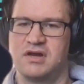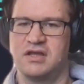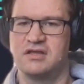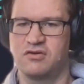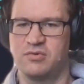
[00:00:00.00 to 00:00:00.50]

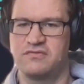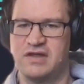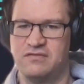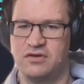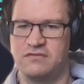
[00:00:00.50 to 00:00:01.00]
running the
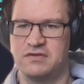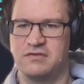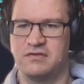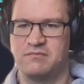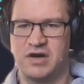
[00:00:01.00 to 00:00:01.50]
Robot
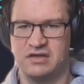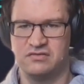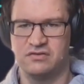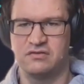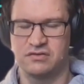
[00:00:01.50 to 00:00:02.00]
Framework with
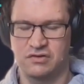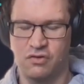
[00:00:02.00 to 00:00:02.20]
Python